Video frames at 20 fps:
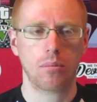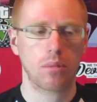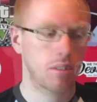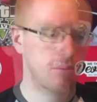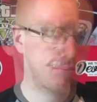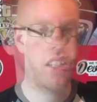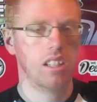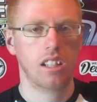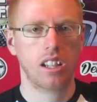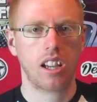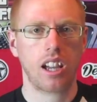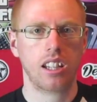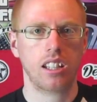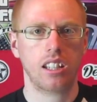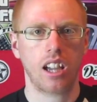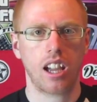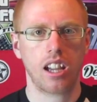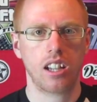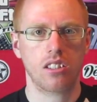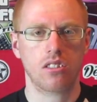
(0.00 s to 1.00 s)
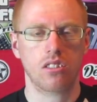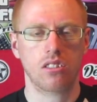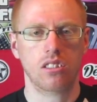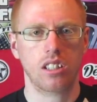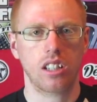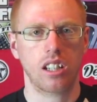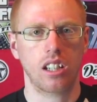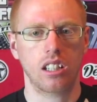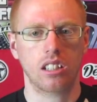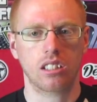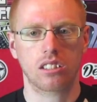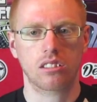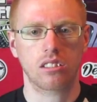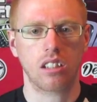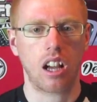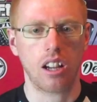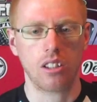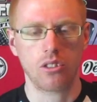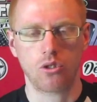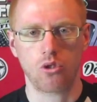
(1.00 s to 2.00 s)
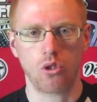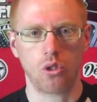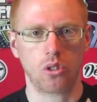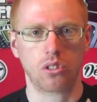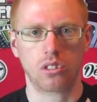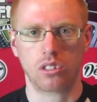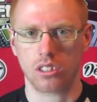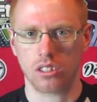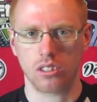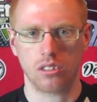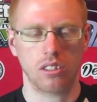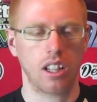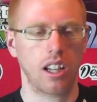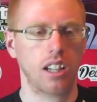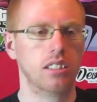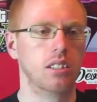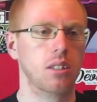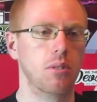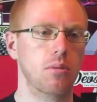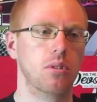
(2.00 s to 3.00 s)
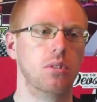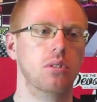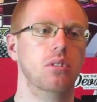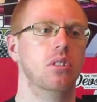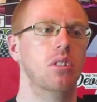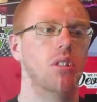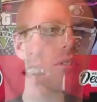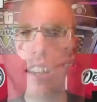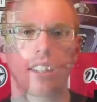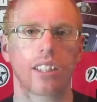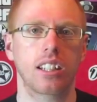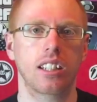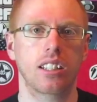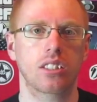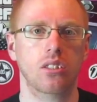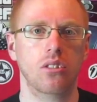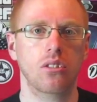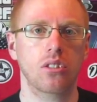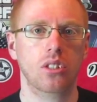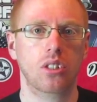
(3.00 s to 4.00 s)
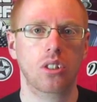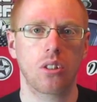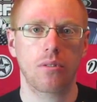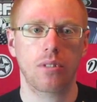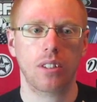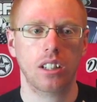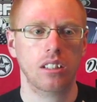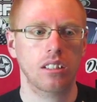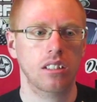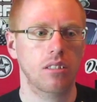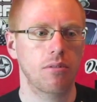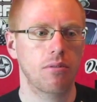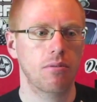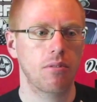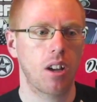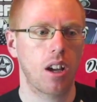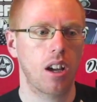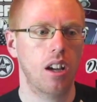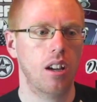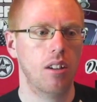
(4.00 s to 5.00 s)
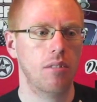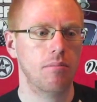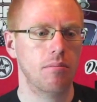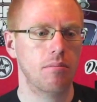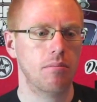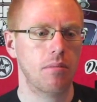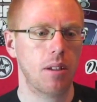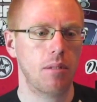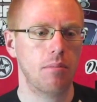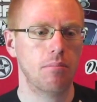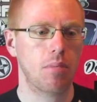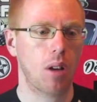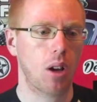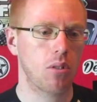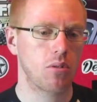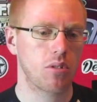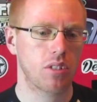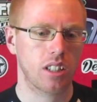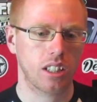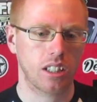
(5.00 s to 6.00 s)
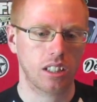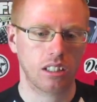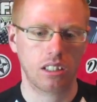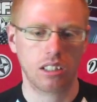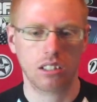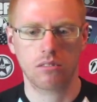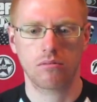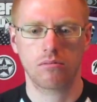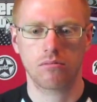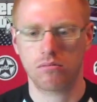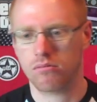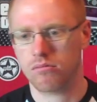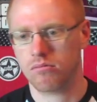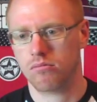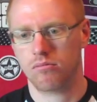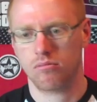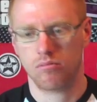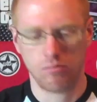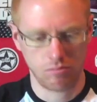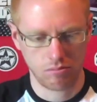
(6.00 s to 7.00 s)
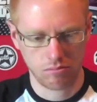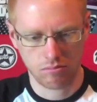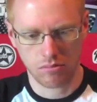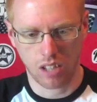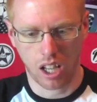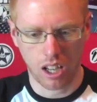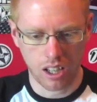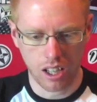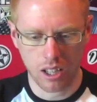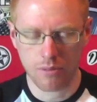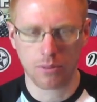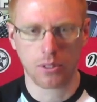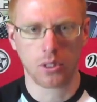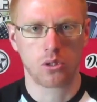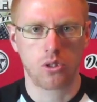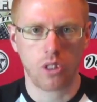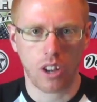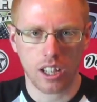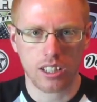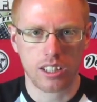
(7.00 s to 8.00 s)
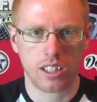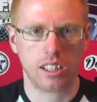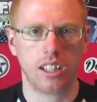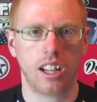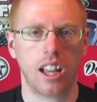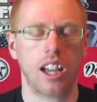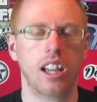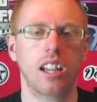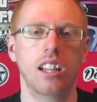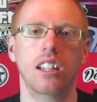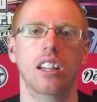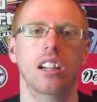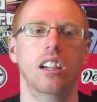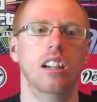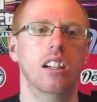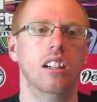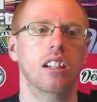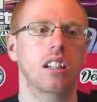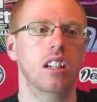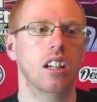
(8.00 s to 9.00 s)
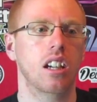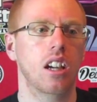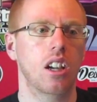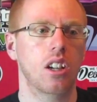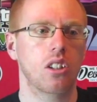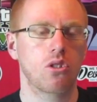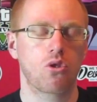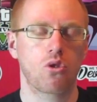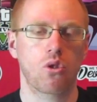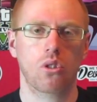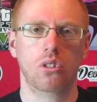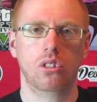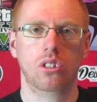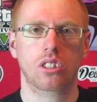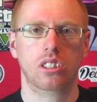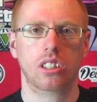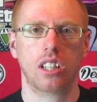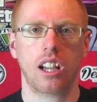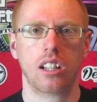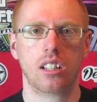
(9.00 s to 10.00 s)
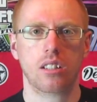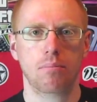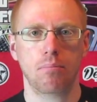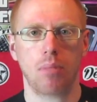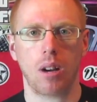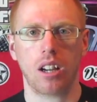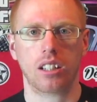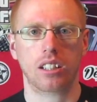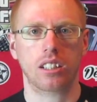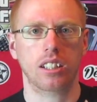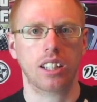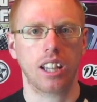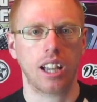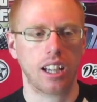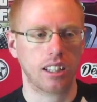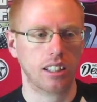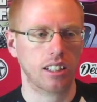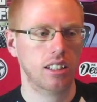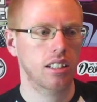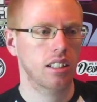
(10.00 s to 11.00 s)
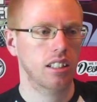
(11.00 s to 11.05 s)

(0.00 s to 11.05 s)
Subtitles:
DEA agent is like drugs and all that, so he's undercover. And he's undercover, imposing, like infiltrating a drug-slash-biker gang.